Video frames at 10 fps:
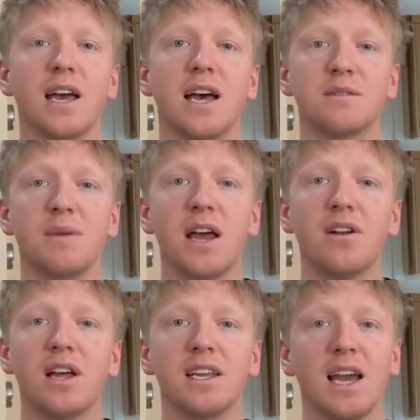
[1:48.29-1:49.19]
As matter
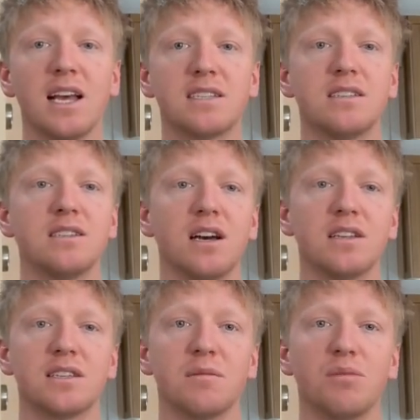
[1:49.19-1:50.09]
like gases and
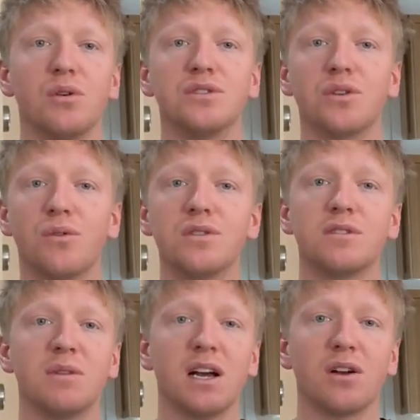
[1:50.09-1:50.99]
dust get pulled towards the
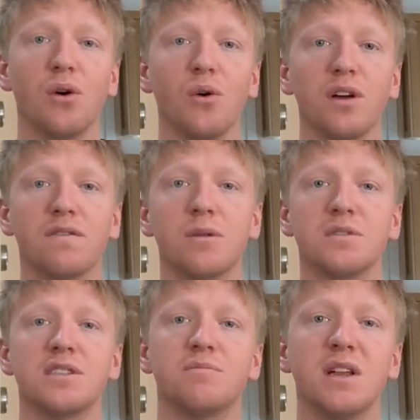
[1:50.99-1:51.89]
black hole, it forms
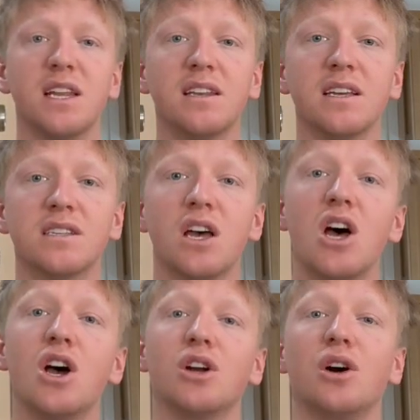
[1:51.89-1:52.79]
a spinning disk
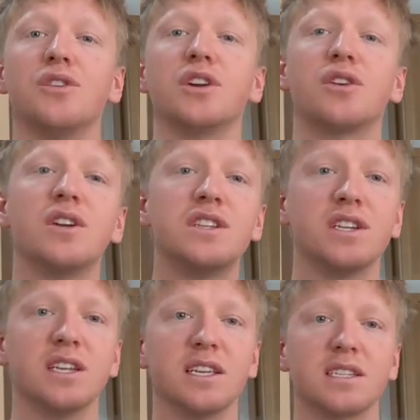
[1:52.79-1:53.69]
called an
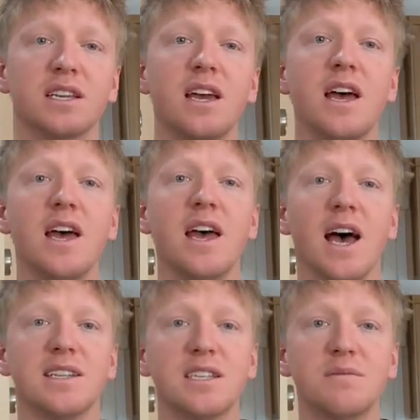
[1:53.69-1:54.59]
accretion disk.
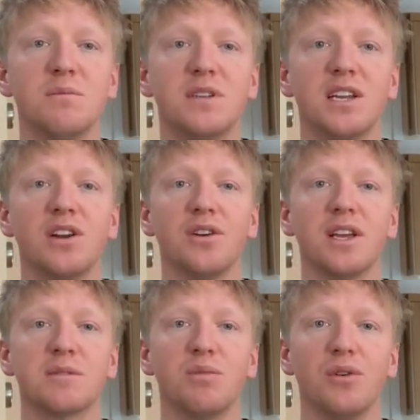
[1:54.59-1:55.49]
As this material
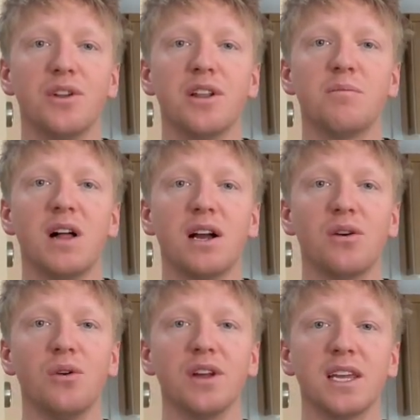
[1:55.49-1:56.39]
gets pulled into the black
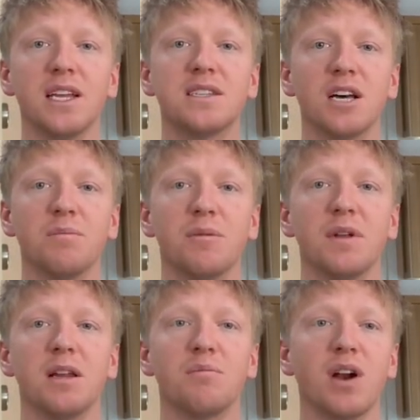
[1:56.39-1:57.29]
hole, it heats up,
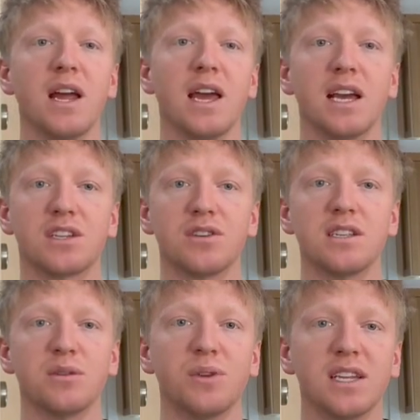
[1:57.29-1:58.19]
emitting bright X-rays
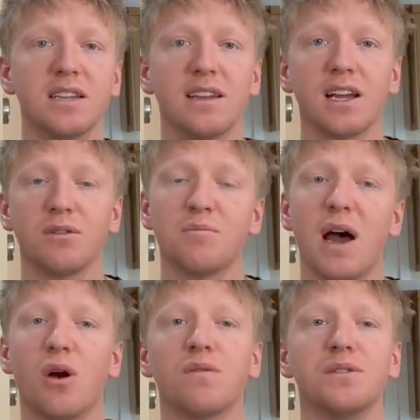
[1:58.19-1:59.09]
that we can detect with
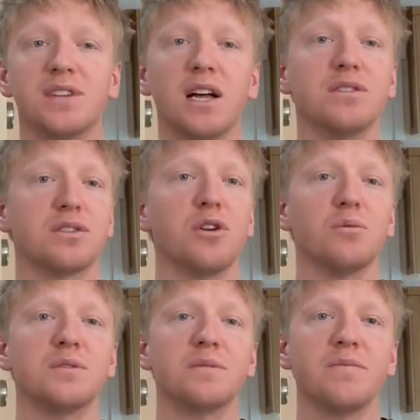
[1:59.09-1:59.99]
powerful
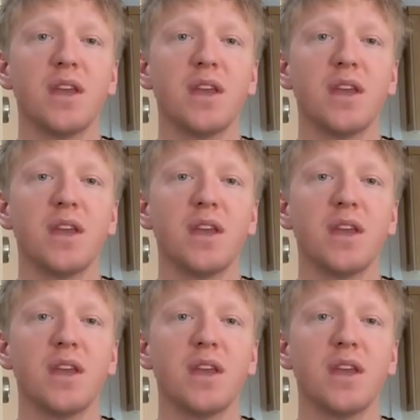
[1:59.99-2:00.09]
telescopes.